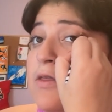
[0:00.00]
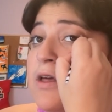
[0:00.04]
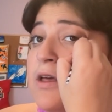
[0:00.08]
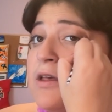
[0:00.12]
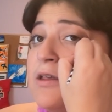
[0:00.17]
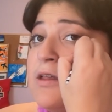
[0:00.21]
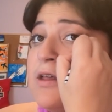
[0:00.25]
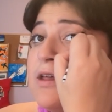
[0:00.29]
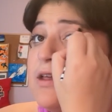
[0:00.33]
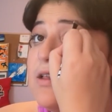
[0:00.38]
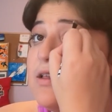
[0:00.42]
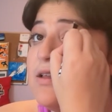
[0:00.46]

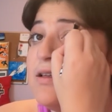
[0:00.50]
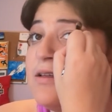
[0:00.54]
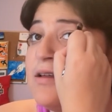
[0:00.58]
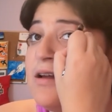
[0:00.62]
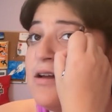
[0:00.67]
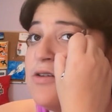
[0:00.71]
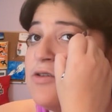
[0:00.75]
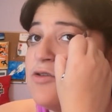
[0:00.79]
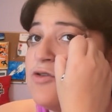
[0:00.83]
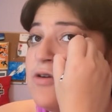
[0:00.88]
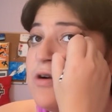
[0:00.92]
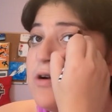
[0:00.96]
this is
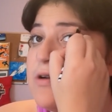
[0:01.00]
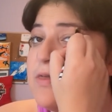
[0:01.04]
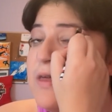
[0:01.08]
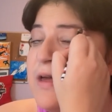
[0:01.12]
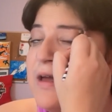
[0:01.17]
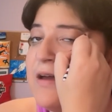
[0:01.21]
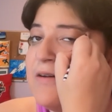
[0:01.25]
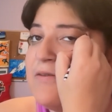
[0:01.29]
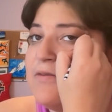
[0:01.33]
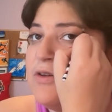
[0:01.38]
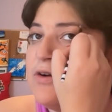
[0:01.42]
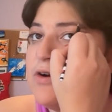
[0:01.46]
a trick that
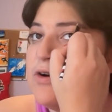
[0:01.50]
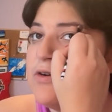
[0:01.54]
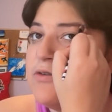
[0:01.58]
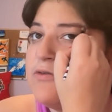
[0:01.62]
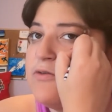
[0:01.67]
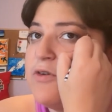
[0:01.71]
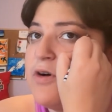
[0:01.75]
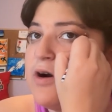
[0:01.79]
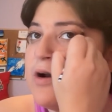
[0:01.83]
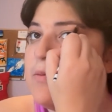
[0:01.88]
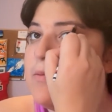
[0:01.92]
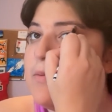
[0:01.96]
I've learned
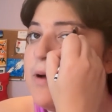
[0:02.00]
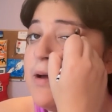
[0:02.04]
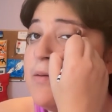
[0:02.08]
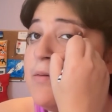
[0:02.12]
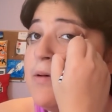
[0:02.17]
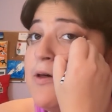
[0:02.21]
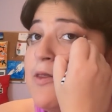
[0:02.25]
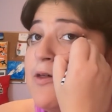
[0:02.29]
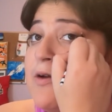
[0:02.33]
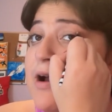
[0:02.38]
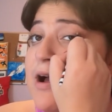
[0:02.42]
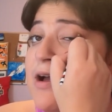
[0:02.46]
from my
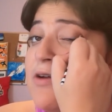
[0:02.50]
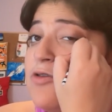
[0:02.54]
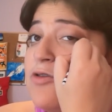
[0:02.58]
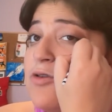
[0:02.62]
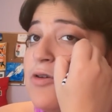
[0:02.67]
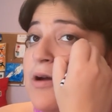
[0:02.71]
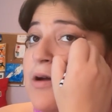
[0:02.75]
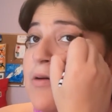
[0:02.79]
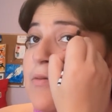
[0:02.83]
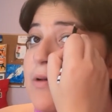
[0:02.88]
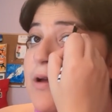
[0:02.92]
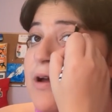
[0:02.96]
mother,
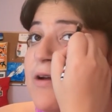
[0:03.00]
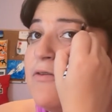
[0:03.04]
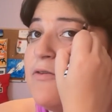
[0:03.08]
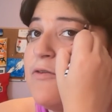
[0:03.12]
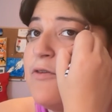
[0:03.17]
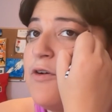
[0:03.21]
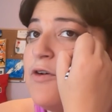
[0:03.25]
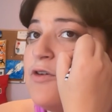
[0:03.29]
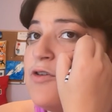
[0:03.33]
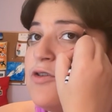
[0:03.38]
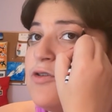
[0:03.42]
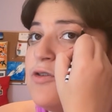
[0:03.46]
actually, when I
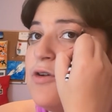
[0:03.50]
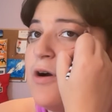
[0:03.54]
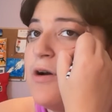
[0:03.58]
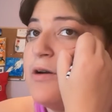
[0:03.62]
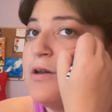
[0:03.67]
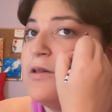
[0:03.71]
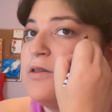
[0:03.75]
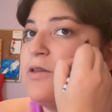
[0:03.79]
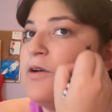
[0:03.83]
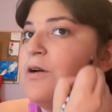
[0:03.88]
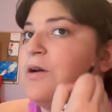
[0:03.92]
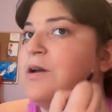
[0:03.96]
first
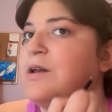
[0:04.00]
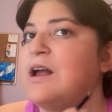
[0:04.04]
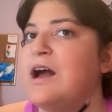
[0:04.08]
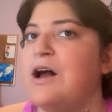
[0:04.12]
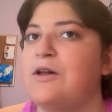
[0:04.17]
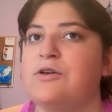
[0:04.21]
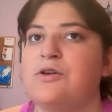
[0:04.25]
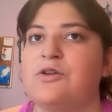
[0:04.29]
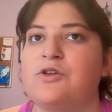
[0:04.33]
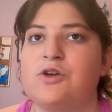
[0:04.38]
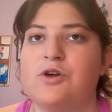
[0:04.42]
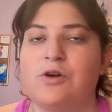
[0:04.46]
started learning how
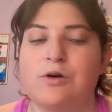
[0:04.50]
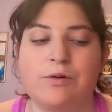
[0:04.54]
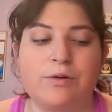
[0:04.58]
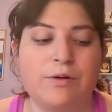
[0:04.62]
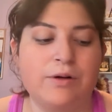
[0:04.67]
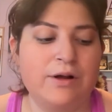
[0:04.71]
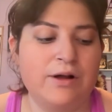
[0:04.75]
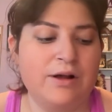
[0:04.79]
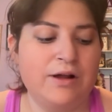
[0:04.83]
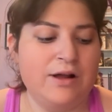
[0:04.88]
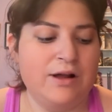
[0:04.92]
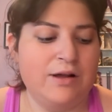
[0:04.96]
to do
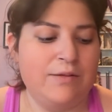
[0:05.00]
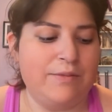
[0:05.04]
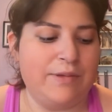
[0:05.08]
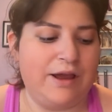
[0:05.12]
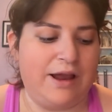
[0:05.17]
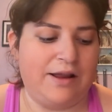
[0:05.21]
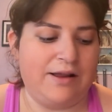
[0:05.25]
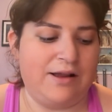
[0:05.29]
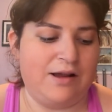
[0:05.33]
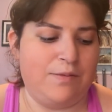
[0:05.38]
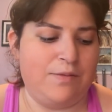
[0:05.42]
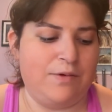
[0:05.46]

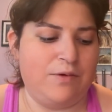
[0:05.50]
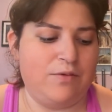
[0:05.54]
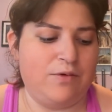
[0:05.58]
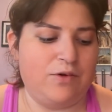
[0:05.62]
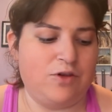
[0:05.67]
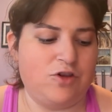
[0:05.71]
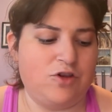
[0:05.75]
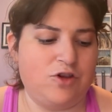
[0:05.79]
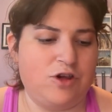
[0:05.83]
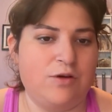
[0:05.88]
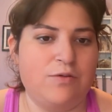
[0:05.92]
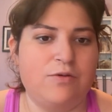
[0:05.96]
makeup and when
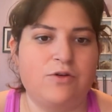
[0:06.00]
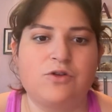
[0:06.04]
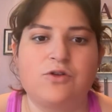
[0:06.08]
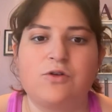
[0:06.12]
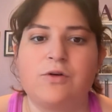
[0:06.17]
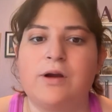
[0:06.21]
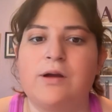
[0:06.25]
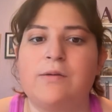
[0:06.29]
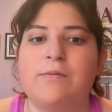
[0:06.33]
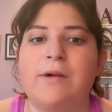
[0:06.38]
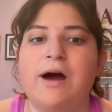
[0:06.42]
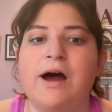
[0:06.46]
she was
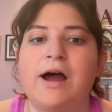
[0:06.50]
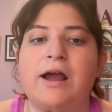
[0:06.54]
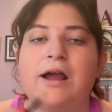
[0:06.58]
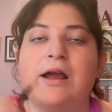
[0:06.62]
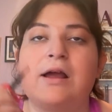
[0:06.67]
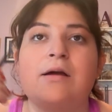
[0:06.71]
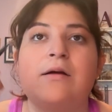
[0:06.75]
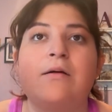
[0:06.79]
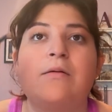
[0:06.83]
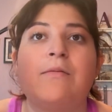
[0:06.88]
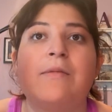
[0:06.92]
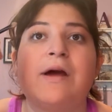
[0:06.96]
doing my
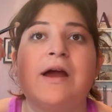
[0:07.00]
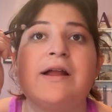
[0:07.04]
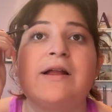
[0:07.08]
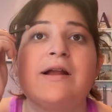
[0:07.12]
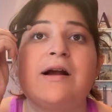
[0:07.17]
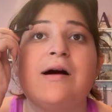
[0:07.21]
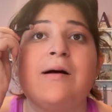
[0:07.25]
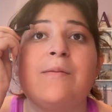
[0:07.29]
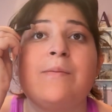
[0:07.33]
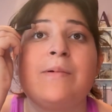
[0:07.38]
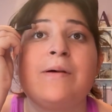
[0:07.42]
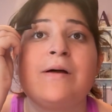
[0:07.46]

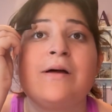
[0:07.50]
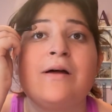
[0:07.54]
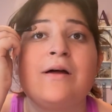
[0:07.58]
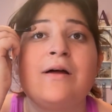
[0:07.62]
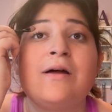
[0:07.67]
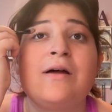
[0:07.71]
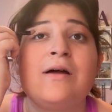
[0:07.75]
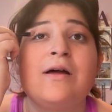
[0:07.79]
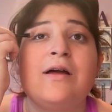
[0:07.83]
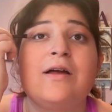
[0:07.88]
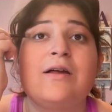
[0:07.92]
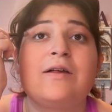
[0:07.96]
makeup,
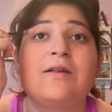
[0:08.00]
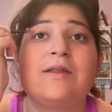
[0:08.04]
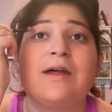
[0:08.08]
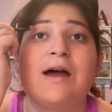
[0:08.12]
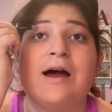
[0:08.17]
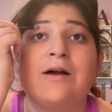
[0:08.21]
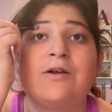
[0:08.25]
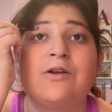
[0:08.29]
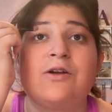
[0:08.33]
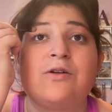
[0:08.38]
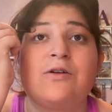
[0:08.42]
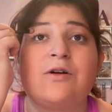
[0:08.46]
is
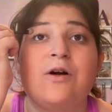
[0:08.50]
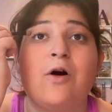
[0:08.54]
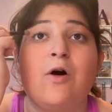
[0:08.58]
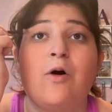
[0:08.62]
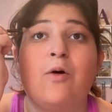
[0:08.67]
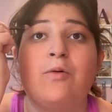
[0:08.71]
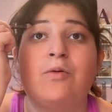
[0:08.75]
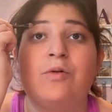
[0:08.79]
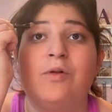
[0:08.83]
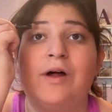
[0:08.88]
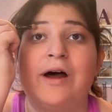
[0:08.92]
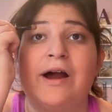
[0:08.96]
that you go
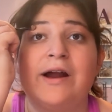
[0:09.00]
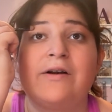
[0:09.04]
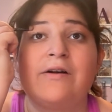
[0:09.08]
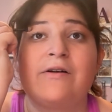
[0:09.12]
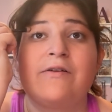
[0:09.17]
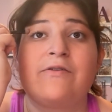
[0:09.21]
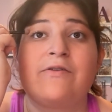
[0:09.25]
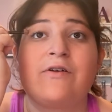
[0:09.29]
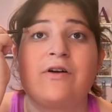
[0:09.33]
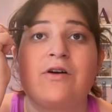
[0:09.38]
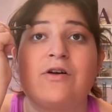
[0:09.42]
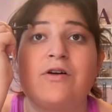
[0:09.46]
lighter
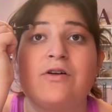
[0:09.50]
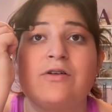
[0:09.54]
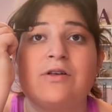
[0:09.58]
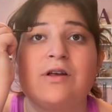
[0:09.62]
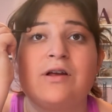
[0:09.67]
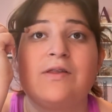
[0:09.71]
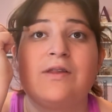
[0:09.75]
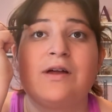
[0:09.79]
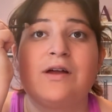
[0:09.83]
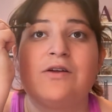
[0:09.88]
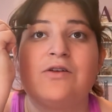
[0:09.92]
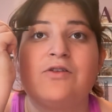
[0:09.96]
first
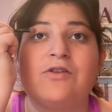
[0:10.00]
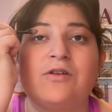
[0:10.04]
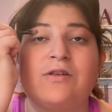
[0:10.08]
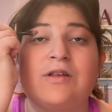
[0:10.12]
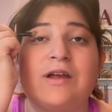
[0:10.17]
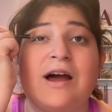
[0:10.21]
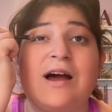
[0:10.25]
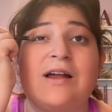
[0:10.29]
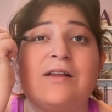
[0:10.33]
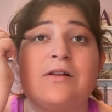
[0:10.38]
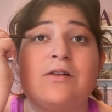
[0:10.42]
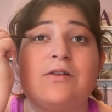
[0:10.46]
and then you just
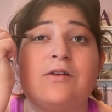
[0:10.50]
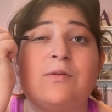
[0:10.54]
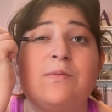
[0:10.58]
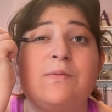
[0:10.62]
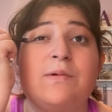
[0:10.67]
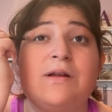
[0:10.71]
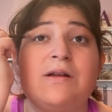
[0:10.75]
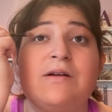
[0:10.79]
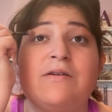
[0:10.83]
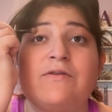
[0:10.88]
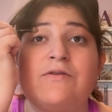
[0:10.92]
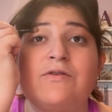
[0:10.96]
add a little
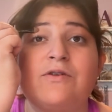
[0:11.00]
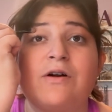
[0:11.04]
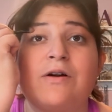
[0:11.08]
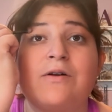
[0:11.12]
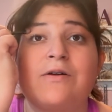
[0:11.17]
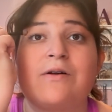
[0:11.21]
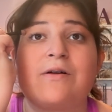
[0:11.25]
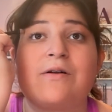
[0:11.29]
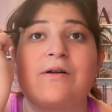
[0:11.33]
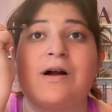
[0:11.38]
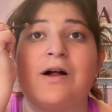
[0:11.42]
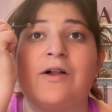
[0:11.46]
bit of
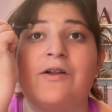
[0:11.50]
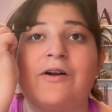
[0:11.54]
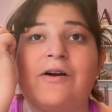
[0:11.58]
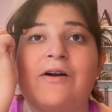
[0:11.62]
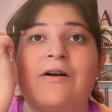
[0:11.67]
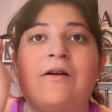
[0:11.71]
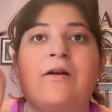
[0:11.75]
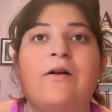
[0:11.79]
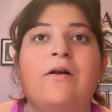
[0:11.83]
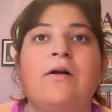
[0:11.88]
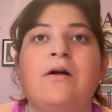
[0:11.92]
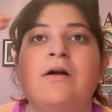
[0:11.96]
darker
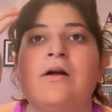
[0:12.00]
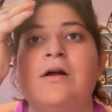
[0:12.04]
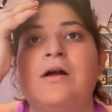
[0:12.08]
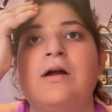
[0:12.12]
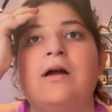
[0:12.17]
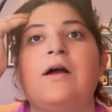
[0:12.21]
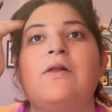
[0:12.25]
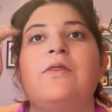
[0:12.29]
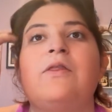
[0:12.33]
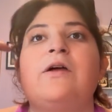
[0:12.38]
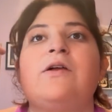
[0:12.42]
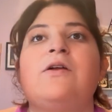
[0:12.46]
color
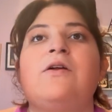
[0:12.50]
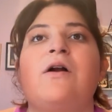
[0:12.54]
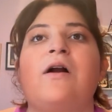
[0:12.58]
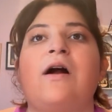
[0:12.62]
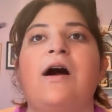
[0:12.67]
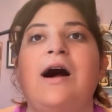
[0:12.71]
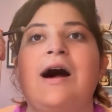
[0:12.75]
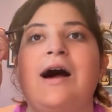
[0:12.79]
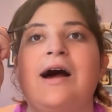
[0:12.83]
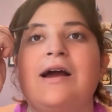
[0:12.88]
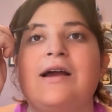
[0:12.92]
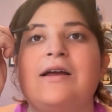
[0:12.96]
and then your
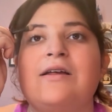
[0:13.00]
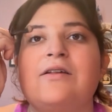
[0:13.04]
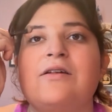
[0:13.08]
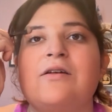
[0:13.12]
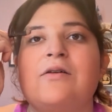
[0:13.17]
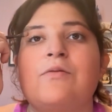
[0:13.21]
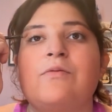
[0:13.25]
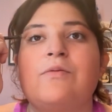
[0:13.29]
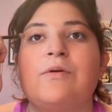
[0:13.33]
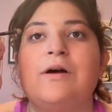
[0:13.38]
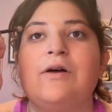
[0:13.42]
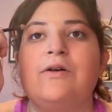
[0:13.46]
eyes
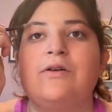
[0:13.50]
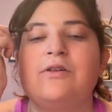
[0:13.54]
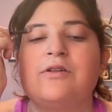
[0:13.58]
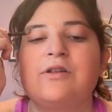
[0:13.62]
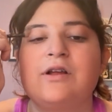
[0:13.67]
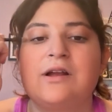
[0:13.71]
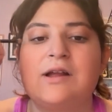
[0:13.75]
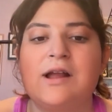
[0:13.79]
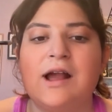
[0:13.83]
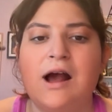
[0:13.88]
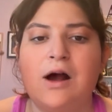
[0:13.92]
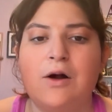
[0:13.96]
will
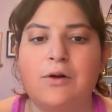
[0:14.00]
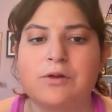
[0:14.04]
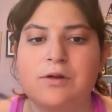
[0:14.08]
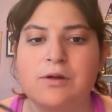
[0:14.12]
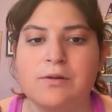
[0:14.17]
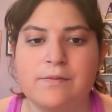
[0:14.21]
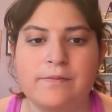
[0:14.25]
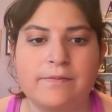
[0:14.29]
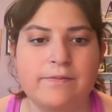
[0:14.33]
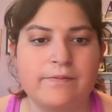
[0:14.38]
stick out.